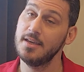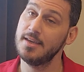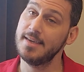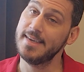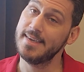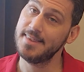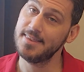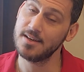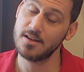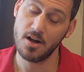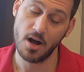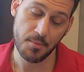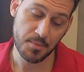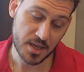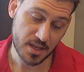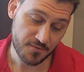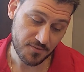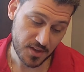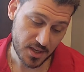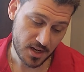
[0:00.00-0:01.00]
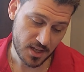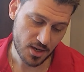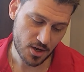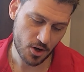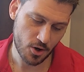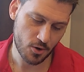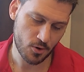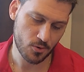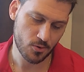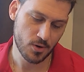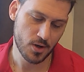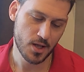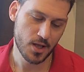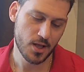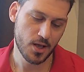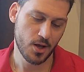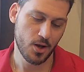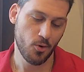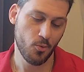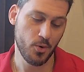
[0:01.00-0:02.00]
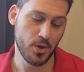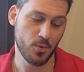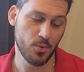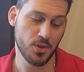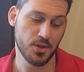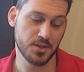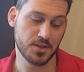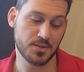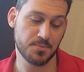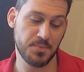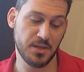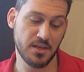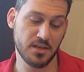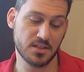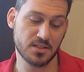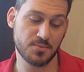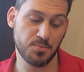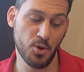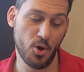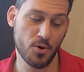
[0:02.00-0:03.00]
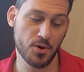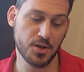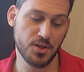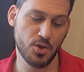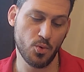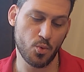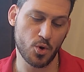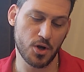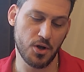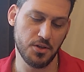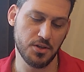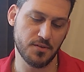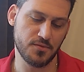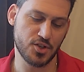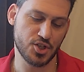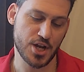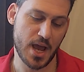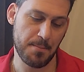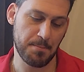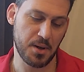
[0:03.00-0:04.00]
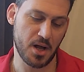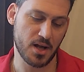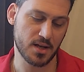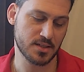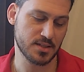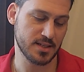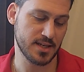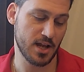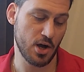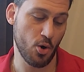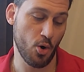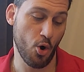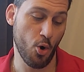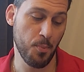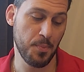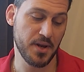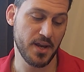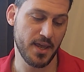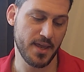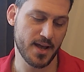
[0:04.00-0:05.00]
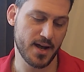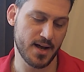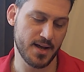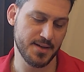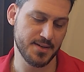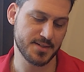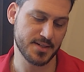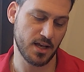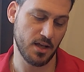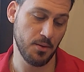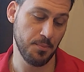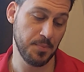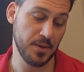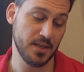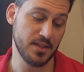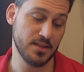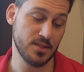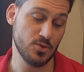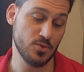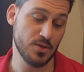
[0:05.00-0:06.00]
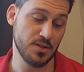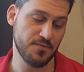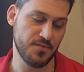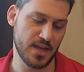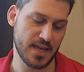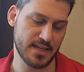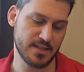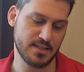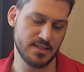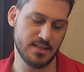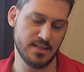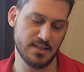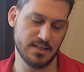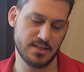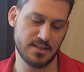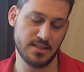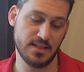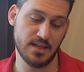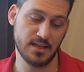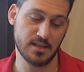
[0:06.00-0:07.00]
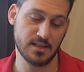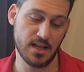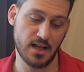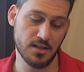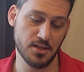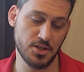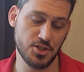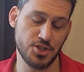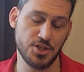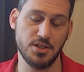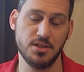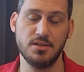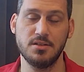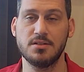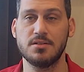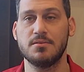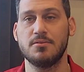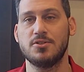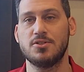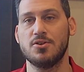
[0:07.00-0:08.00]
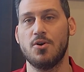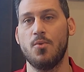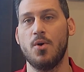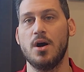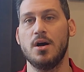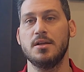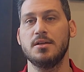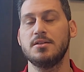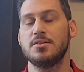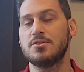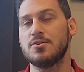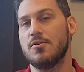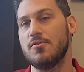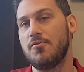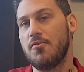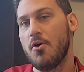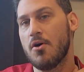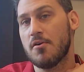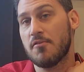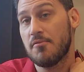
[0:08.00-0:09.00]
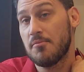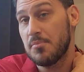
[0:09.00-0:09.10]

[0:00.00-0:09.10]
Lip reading: In the coming video, we will be exploring the world of chatbots and how OpenAI is helping to advance these technologies, so on and so forth.